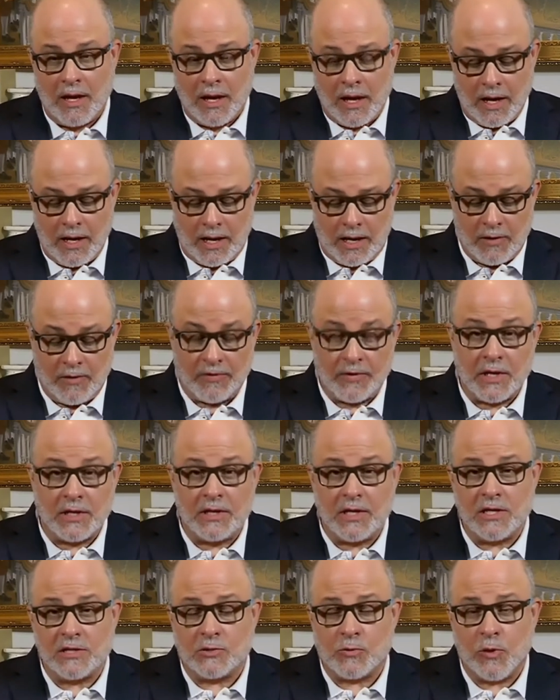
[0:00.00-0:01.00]
and I don't think
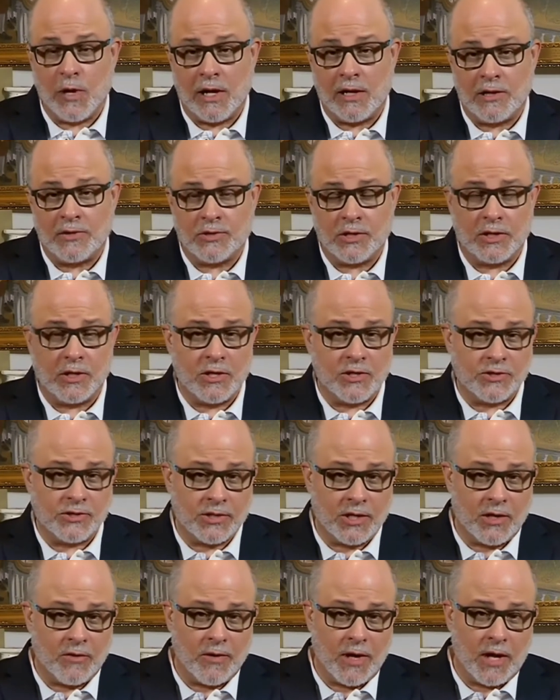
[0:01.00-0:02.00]
the Israelis are going to
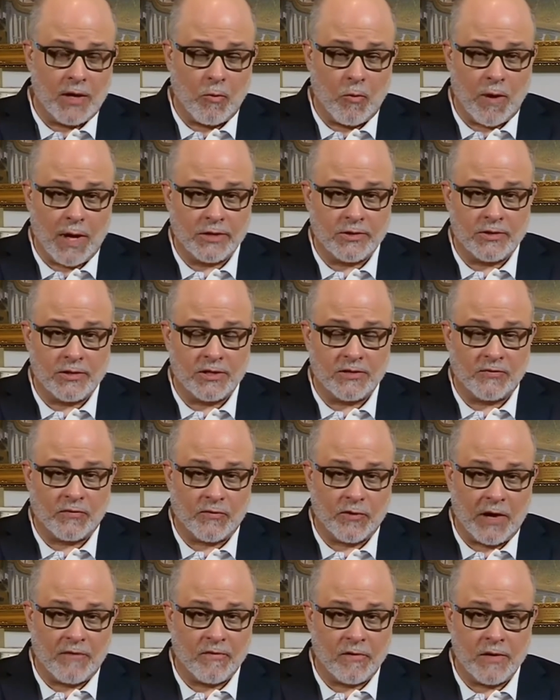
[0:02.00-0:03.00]
sit around and watch this
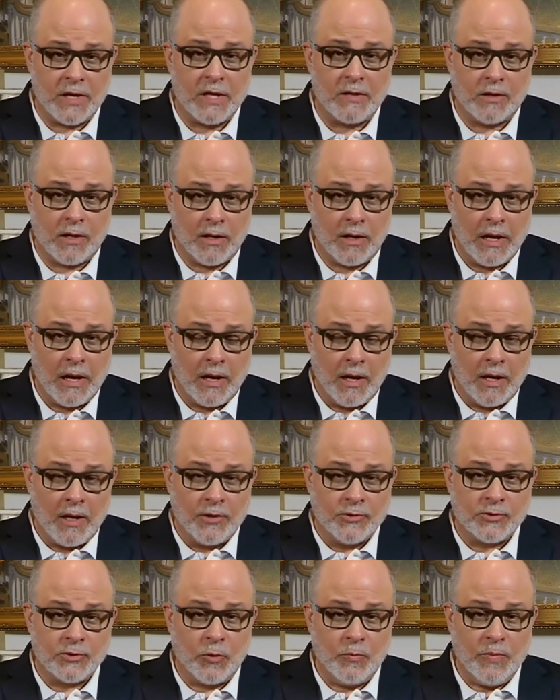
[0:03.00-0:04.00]
forever either.
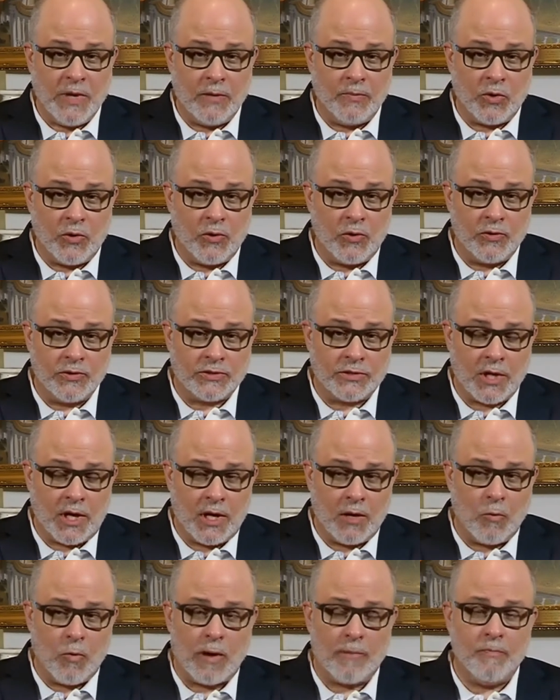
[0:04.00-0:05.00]
So people who
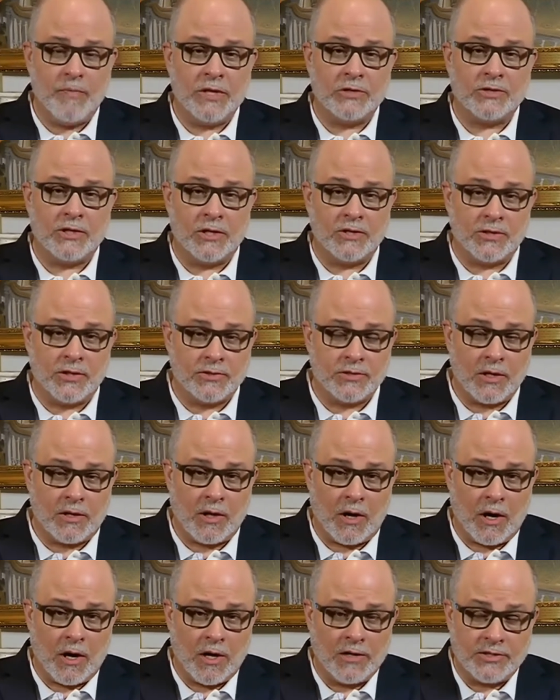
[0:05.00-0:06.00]
say, what business is it
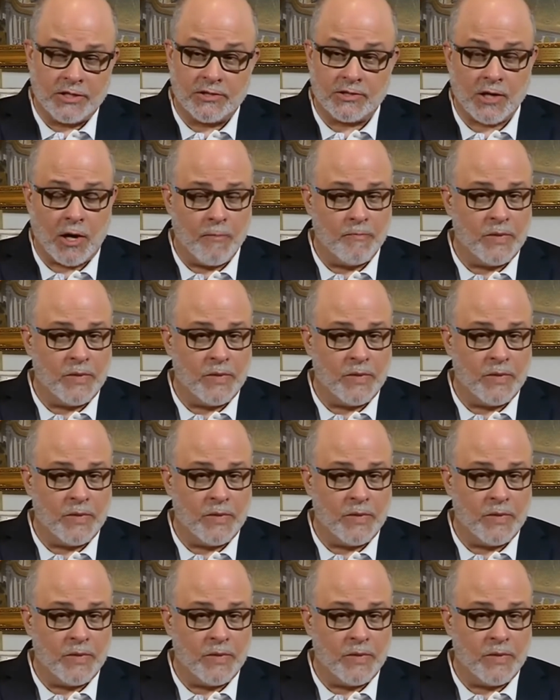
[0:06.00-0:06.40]
ours? It's our